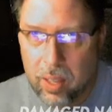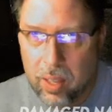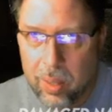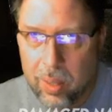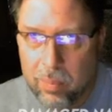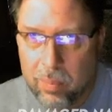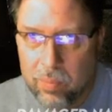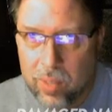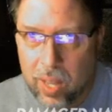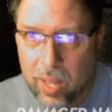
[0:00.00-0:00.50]

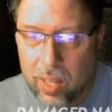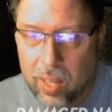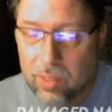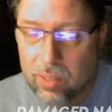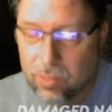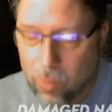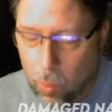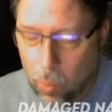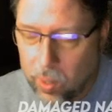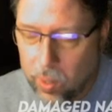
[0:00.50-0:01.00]
I think, 4
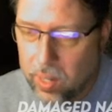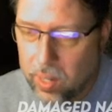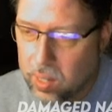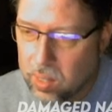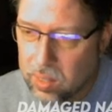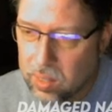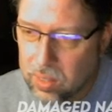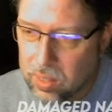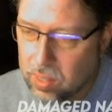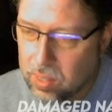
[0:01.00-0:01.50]
years
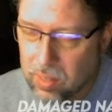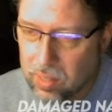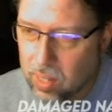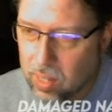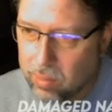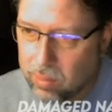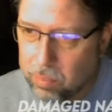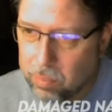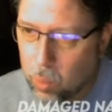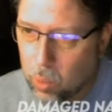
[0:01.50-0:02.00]
since I've
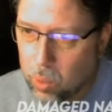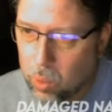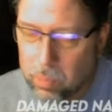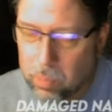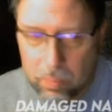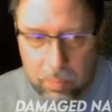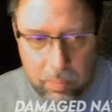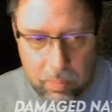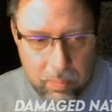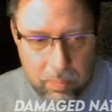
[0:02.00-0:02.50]
bowled
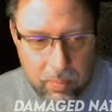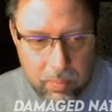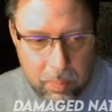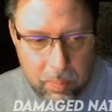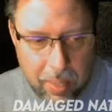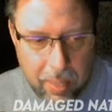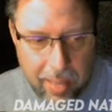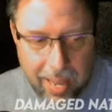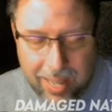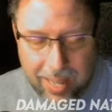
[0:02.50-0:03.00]
my
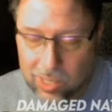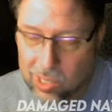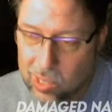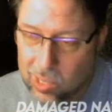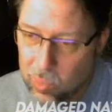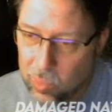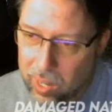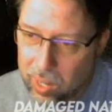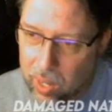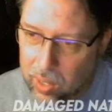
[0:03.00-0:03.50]
last
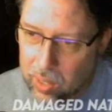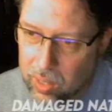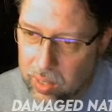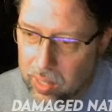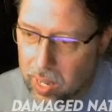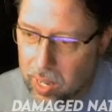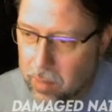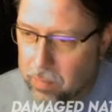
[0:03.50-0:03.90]
300 game,